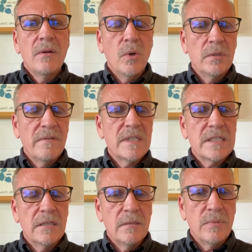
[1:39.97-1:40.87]
All of the
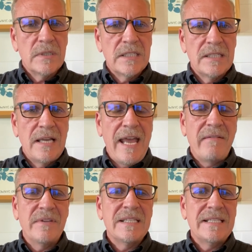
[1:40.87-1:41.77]
syllables
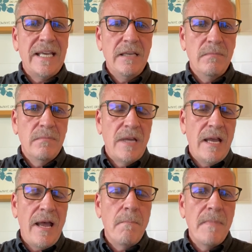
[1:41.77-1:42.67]
have the same
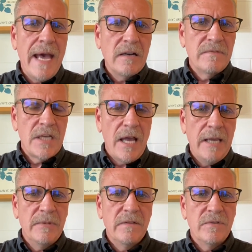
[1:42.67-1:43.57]
amount of
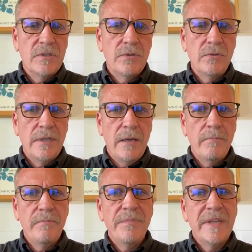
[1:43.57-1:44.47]
time given to
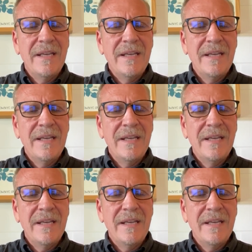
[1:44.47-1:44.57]
them.